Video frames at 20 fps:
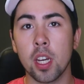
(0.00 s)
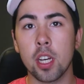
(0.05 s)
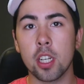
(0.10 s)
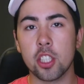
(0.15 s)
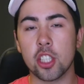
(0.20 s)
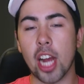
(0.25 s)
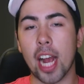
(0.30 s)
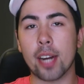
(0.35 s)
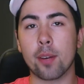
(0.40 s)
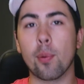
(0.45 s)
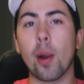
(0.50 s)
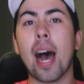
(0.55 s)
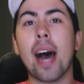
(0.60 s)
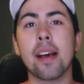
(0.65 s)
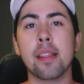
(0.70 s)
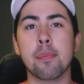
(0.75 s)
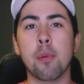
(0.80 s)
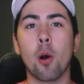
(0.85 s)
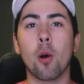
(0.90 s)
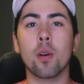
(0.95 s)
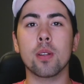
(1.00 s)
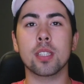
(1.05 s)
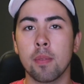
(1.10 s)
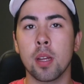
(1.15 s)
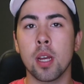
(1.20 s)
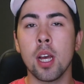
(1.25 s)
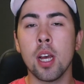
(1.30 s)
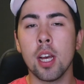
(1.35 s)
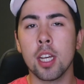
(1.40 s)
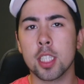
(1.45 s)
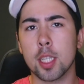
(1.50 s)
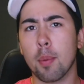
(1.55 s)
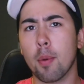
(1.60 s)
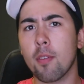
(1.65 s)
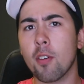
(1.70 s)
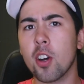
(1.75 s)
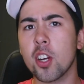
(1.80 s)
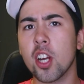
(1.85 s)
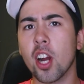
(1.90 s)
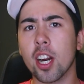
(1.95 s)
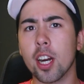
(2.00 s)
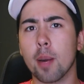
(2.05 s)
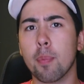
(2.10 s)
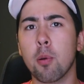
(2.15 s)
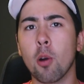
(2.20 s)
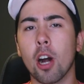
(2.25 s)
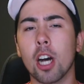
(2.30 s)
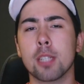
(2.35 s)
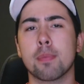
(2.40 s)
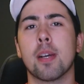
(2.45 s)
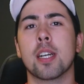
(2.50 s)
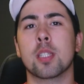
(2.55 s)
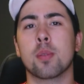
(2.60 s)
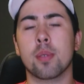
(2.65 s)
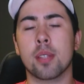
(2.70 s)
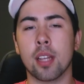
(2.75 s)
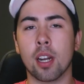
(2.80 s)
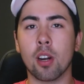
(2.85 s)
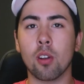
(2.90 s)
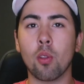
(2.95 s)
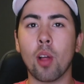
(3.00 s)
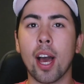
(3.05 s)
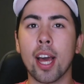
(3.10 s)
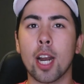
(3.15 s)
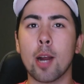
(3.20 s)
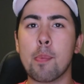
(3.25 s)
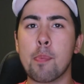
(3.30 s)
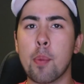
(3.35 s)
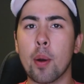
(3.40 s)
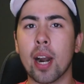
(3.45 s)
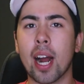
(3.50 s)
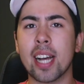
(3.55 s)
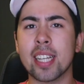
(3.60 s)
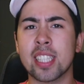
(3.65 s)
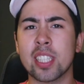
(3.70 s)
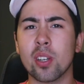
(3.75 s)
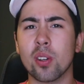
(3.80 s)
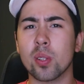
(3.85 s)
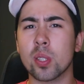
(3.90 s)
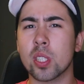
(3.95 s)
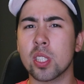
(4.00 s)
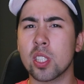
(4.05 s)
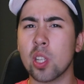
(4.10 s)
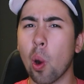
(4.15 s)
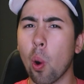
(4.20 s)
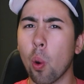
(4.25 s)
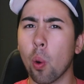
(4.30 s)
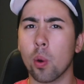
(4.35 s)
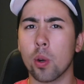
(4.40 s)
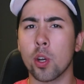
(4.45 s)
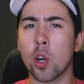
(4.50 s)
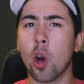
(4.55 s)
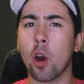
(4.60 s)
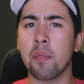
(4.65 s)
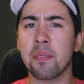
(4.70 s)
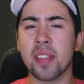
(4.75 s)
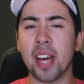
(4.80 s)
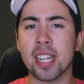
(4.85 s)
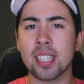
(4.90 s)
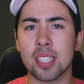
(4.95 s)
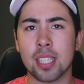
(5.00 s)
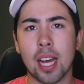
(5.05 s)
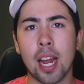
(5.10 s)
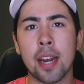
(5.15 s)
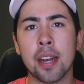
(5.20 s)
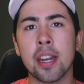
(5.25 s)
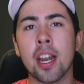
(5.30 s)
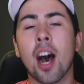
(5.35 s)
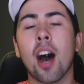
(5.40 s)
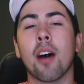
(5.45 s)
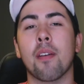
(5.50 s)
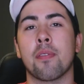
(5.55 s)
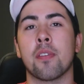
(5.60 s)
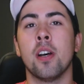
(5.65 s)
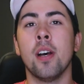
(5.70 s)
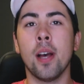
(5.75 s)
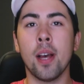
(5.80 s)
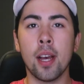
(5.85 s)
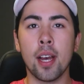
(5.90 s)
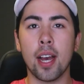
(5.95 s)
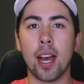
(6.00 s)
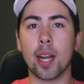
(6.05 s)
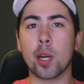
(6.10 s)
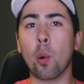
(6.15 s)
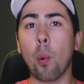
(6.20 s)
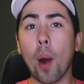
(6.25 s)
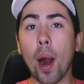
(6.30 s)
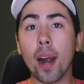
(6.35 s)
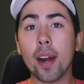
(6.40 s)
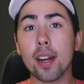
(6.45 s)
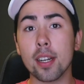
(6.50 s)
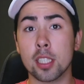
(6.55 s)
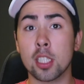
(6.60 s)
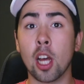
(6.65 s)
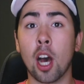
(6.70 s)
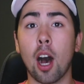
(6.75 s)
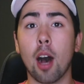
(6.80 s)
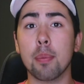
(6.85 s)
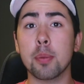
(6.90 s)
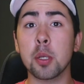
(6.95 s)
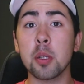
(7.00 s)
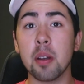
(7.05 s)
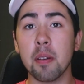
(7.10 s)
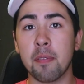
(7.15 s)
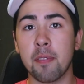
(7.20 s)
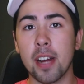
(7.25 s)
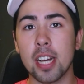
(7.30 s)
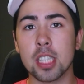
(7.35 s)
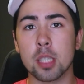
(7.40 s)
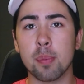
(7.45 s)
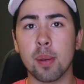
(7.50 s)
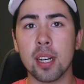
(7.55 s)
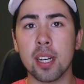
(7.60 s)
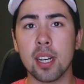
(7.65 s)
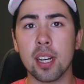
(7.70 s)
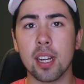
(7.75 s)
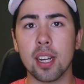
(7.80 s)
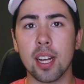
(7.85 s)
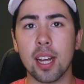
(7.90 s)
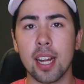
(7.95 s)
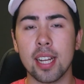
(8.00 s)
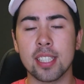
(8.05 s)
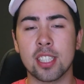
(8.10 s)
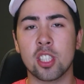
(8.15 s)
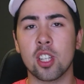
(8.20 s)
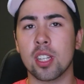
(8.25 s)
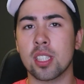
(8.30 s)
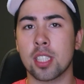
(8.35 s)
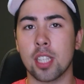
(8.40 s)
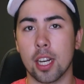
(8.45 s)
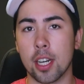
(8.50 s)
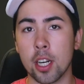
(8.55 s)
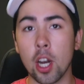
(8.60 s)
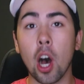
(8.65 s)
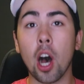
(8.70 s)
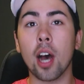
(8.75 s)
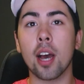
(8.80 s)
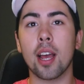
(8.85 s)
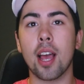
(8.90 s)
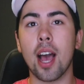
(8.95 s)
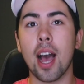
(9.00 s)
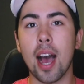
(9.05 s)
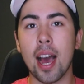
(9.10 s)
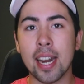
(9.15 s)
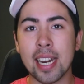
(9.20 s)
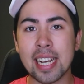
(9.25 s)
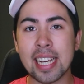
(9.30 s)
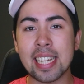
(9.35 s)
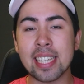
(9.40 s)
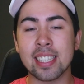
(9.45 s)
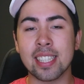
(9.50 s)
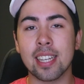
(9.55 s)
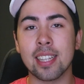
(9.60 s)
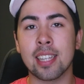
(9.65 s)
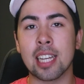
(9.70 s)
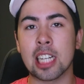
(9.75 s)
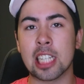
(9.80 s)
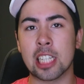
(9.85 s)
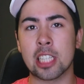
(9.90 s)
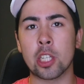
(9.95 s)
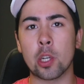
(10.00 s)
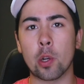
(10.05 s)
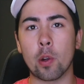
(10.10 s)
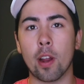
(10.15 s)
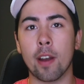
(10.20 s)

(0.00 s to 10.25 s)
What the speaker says: Jack Rathbone, some of our younger prospects within our lineup, but I still don't know if that's enough. Acquiring a top 2 defenseman is just not an easy thing to do.